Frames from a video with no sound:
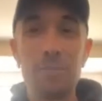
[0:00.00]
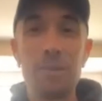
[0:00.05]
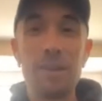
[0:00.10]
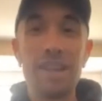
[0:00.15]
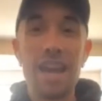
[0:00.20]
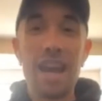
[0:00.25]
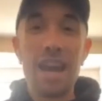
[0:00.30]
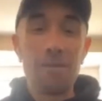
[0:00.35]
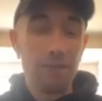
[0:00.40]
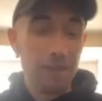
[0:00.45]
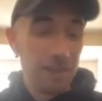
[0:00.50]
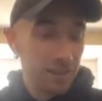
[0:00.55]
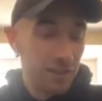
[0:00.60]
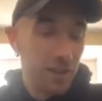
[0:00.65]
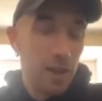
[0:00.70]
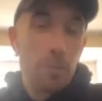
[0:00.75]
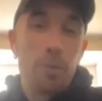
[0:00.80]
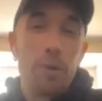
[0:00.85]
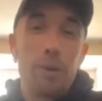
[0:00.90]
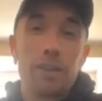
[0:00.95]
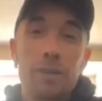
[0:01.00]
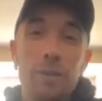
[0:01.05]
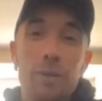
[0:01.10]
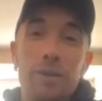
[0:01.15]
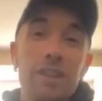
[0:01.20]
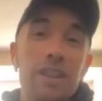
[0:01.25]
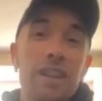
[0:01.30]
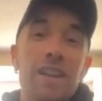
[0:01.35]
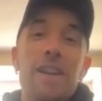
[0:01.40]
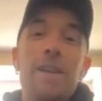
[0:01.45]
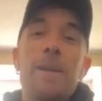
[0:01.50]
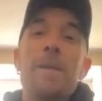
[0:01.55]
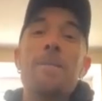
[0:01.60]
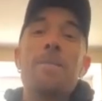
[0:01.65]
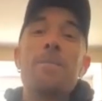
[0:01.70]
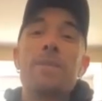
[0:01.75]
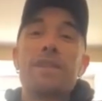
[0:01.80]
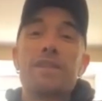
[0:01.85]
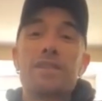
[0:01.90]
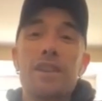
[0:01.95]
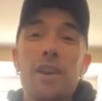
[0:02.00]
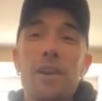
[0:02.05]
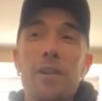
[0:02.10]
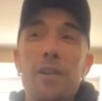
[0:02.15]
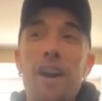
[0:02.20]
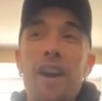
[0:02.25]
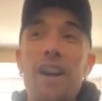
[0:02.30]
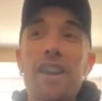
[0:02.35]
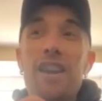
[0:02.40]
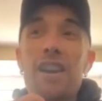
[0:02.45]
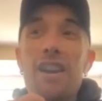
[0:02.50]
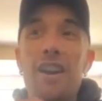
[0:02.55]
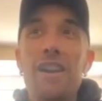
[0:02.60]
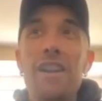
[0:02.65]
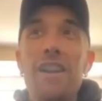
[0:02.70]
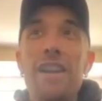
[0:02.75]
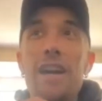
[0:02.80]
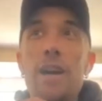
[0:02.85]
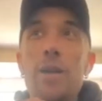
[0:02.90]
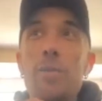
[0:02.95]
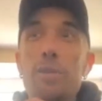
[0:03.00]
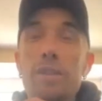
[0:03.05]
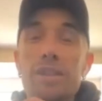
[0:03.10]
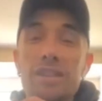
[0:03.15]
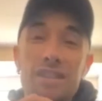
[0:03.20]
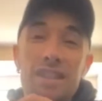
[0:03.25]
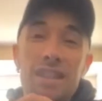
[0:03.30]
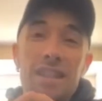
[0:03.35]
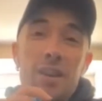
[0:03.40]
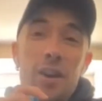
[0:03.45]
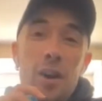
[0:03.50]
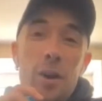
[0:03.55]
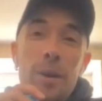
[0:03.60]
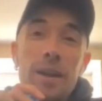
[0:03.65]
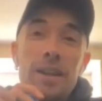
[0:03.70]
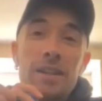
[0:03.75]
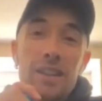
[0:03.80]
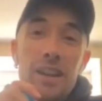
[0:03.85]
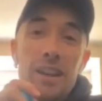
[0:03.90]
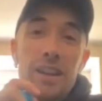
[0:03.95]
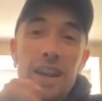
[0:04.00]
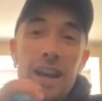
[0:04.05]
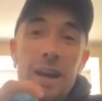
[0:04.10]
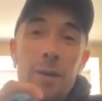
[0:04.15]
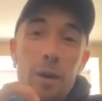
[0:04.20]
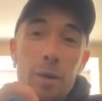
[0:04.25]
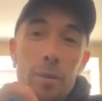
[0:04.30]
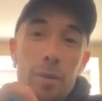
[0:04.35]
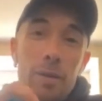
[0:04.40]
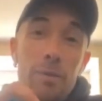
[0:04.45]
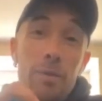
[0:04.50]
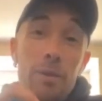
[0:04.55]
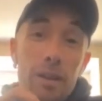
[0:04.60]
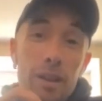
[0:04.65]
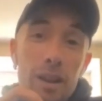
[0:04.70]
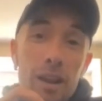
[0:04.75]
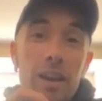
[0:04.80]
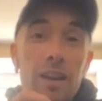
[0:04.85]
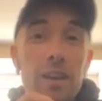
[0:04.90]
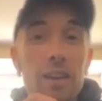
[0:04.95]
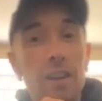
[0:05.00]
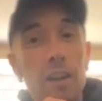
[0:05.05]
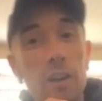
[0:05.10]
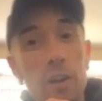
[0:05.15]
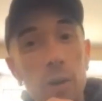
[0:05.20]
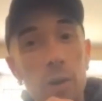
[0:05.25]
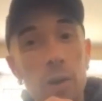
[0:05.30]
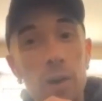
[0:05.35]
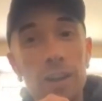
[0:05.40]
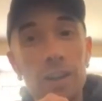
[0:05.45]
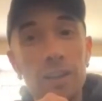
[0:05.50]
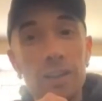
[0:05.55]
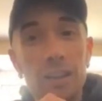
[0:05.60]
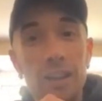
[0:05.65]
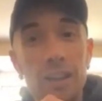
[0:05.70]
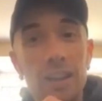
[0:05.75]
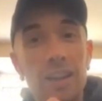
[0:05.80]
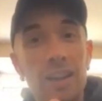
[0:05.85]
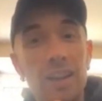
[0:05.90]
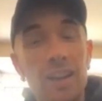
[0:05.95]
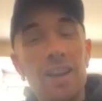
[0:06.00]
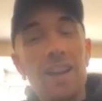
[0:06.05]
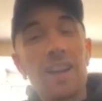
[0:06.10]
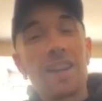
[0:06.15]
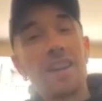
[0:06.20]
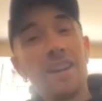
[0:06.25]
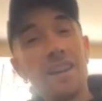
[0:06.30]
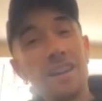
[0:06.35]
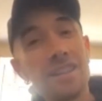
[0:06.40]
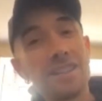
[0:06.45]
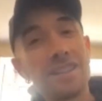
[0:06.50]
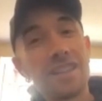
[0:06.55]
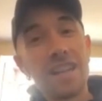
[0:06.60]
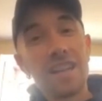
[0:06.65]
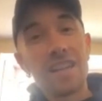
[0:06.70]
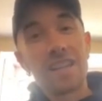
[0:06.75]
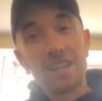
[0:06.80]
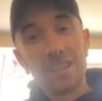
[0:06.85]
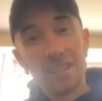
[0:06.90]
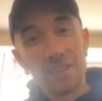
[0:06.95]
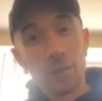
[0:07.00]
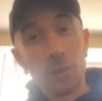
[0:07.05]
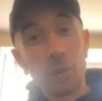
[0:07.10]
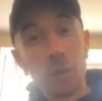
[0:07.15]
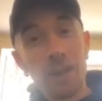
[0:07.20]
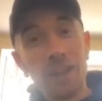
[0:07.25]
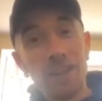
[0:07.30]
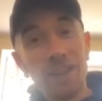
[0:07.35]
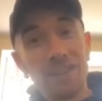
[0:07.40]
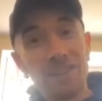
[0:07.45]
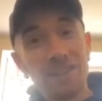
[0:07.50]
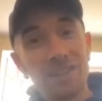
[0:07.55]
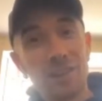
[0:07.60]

Give me the heaviest shit possible. So I can't help but see comments like that where people are like annoyed, kind of take it as a win.